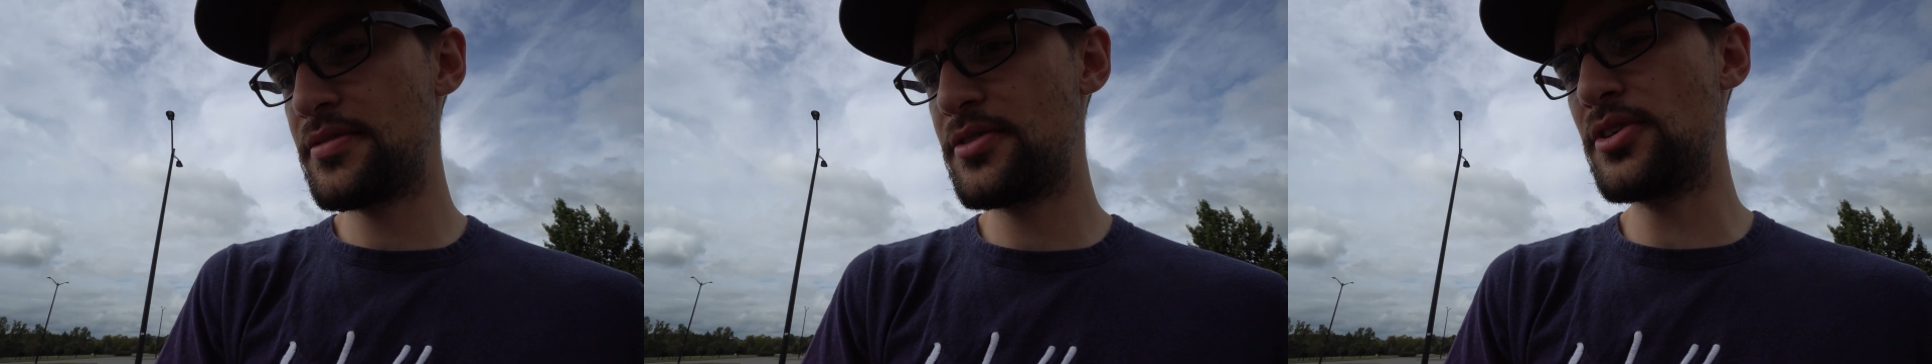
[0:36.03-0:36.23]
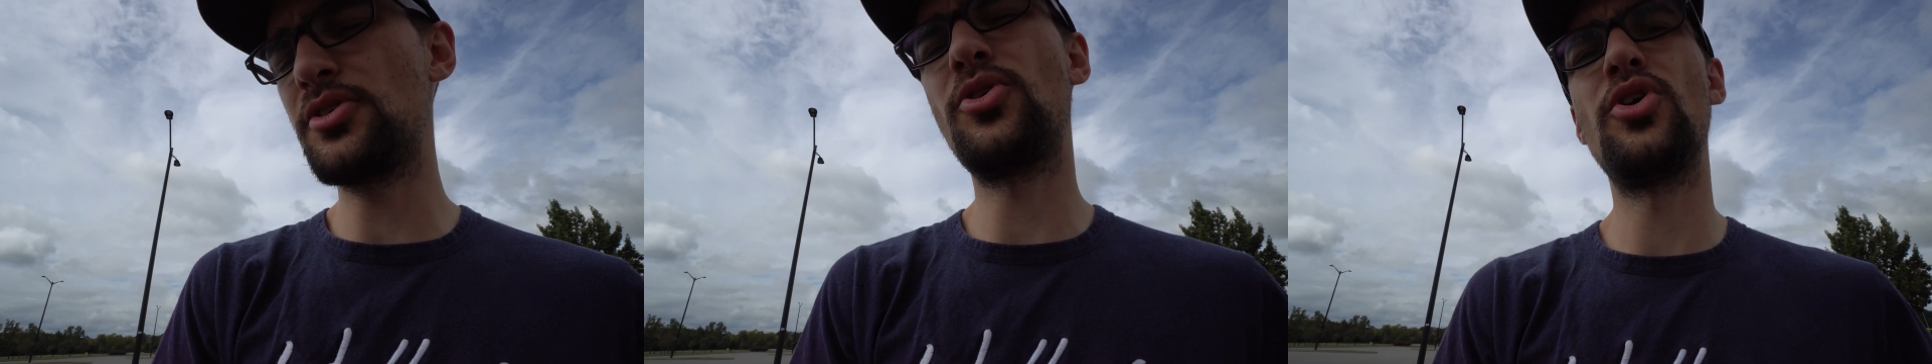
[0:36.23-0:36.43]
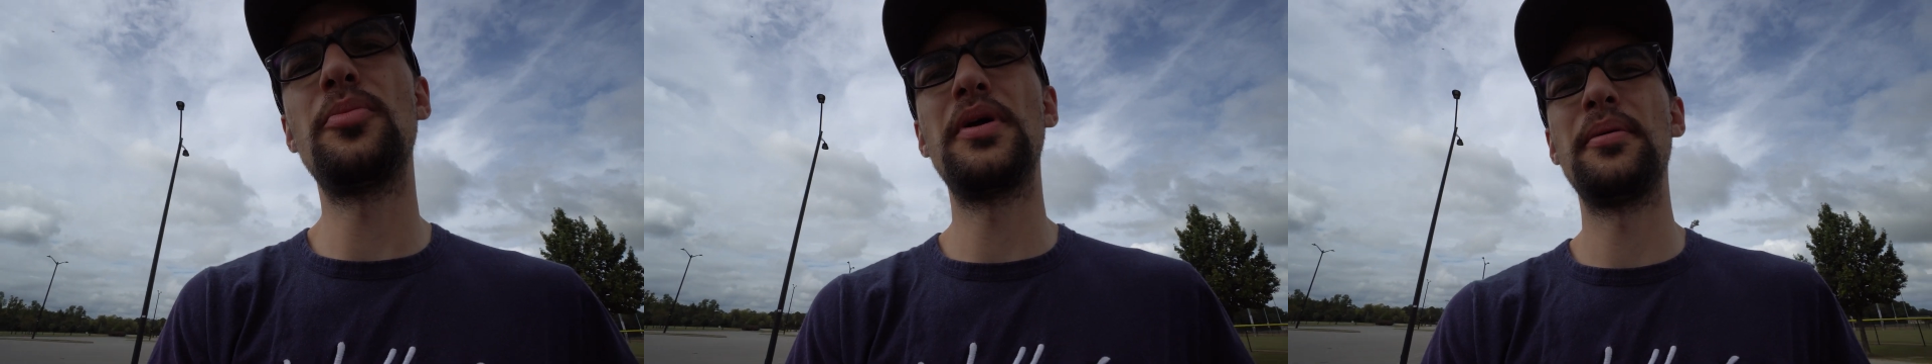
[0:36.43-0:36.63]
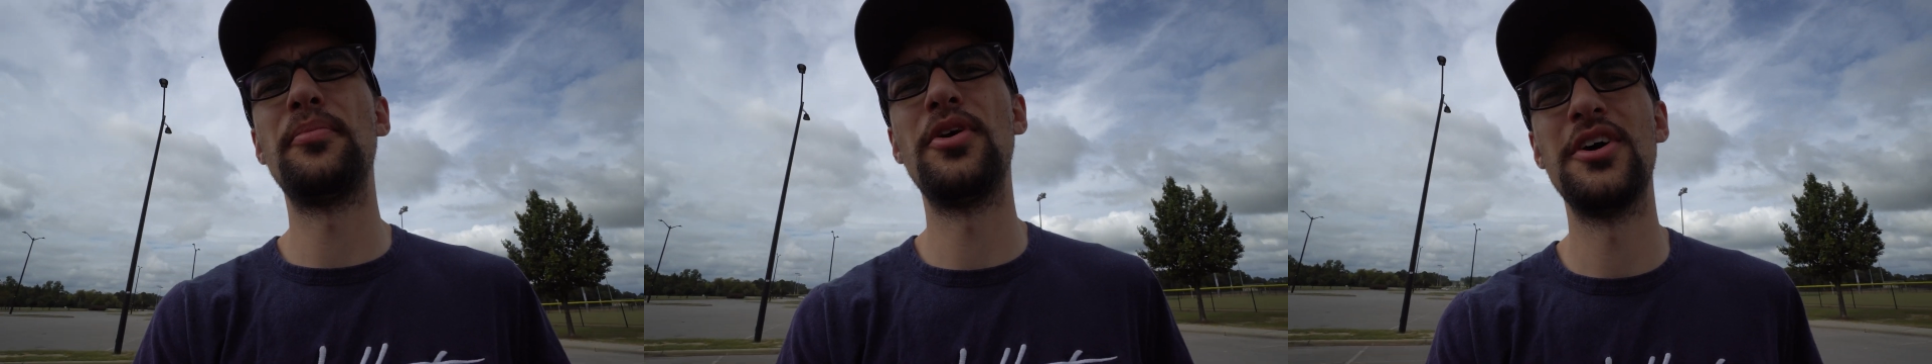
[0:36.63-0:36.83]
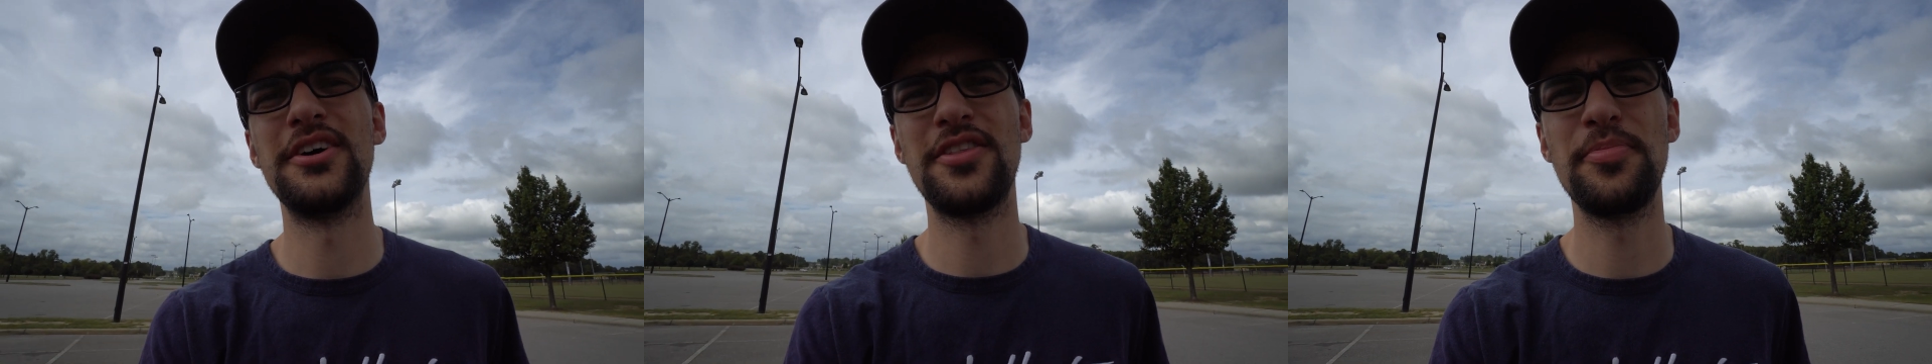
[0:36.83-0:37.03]
not all my
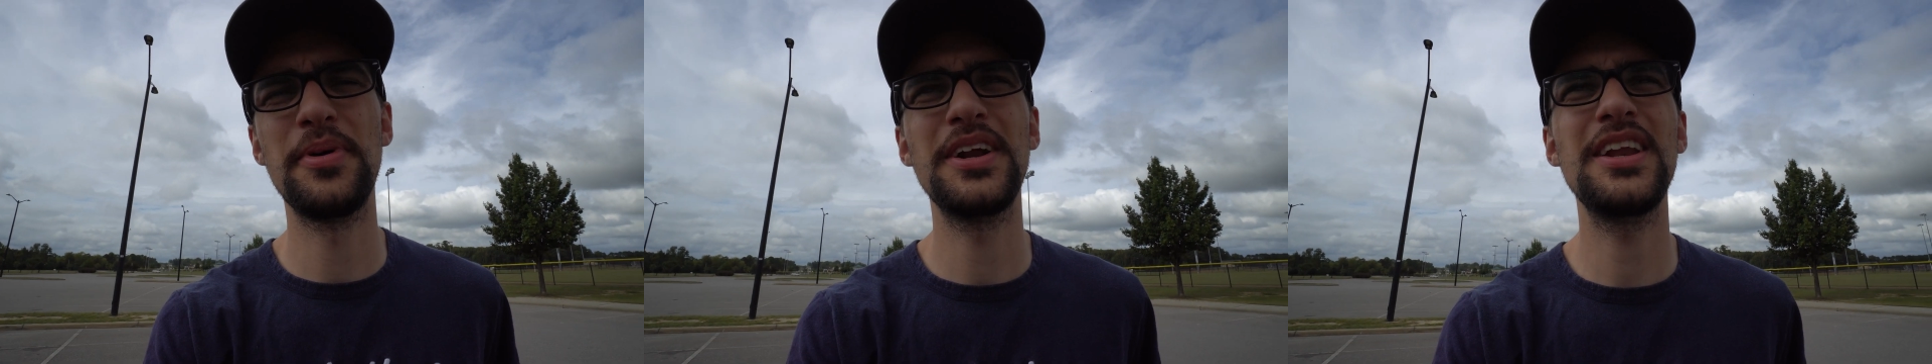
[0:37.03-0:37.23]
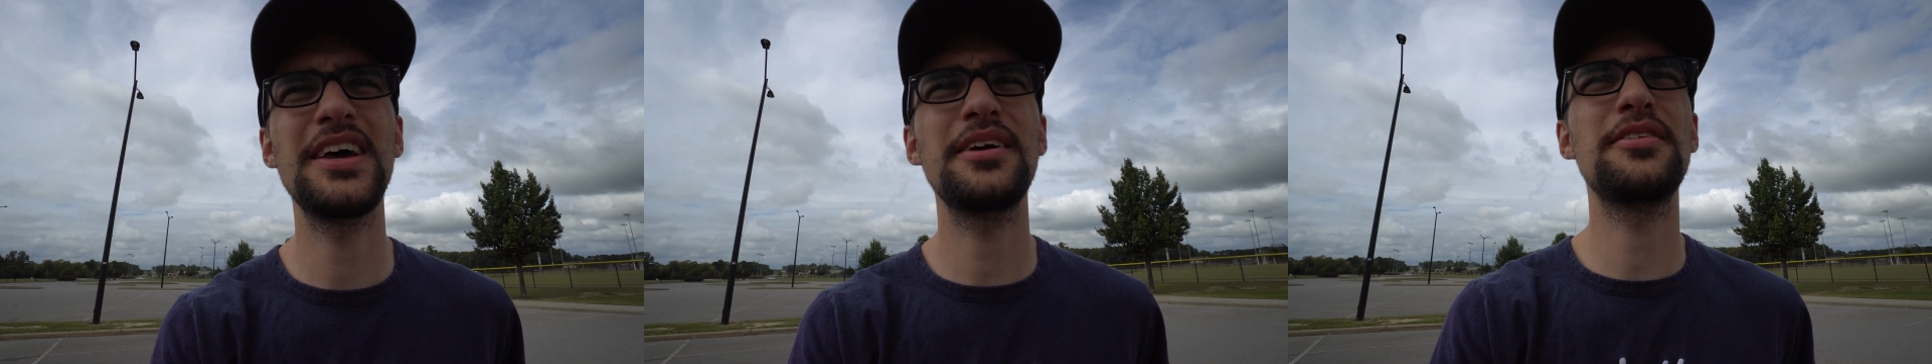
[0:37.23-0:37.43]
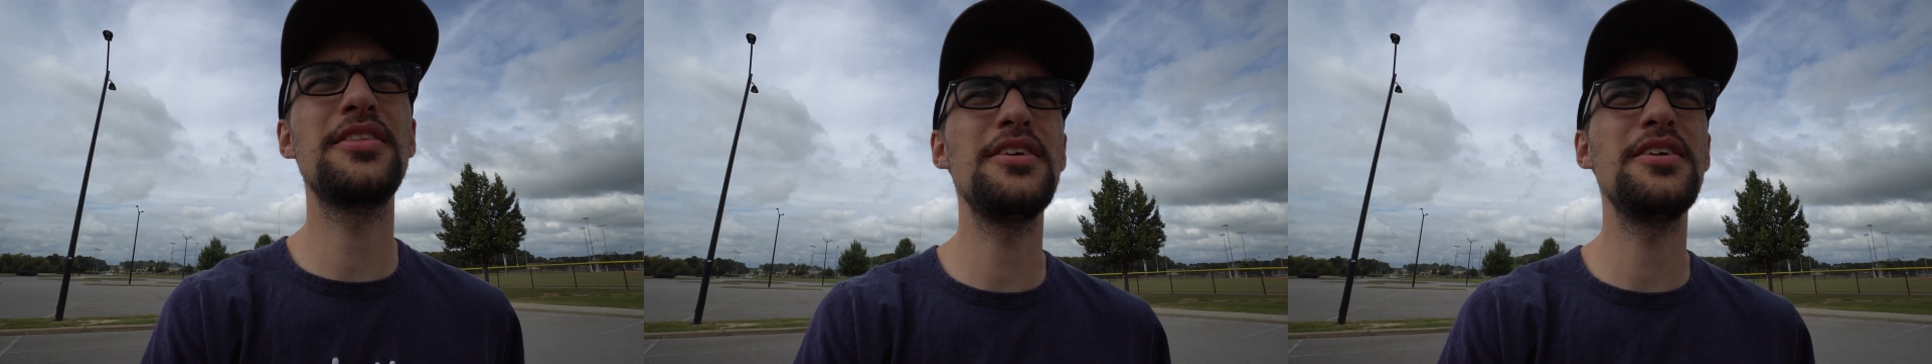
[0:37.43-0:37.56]
mods, but like